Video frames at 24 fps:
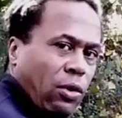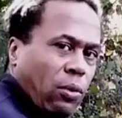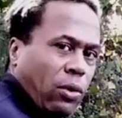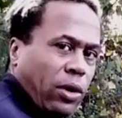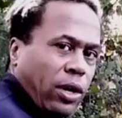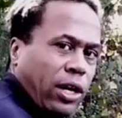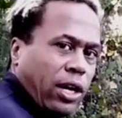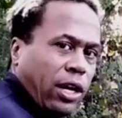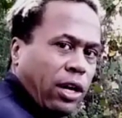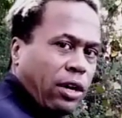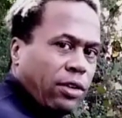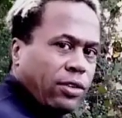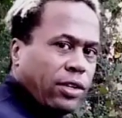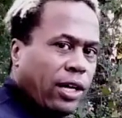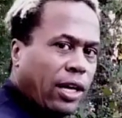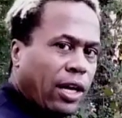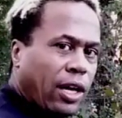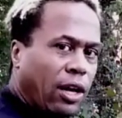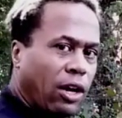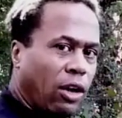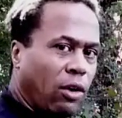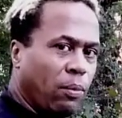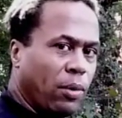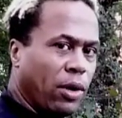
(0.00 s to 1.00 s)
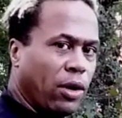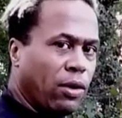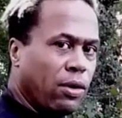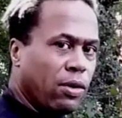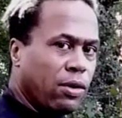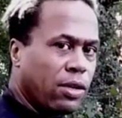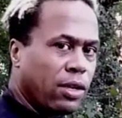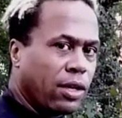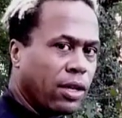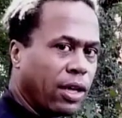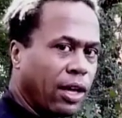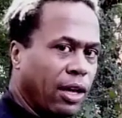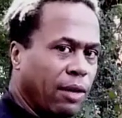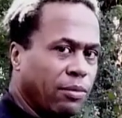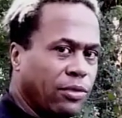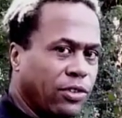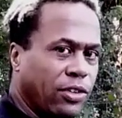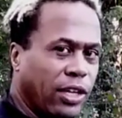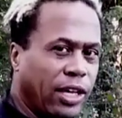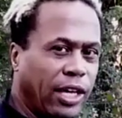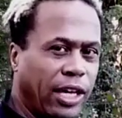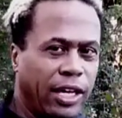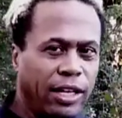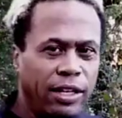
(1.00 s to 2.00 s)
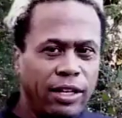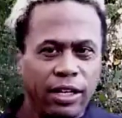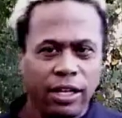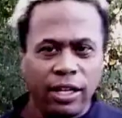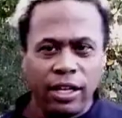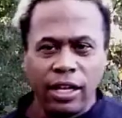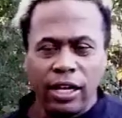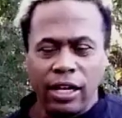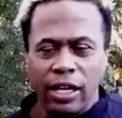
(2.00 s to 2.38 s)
we're here, the elbow comes in,